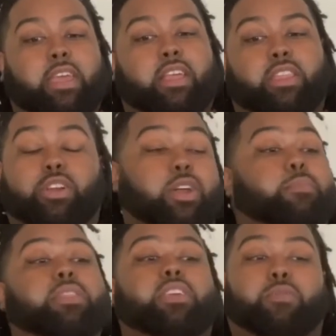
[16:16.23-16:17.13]
They're going to
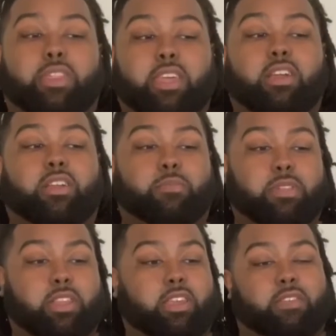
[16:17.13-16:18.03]
believe what they're going to
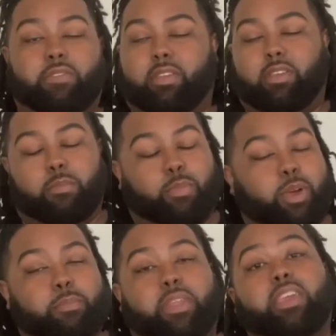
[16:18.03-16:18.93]
believe,
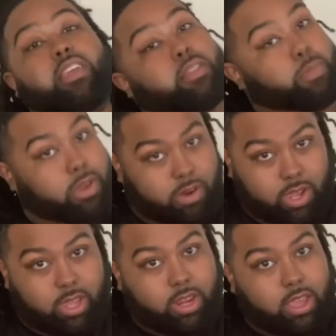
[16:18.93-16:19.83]
point blank in the
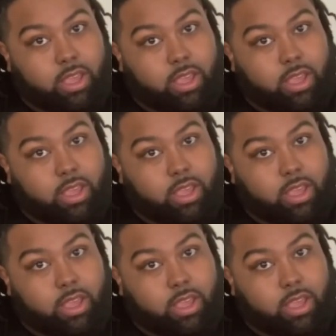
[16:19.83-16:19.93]
period.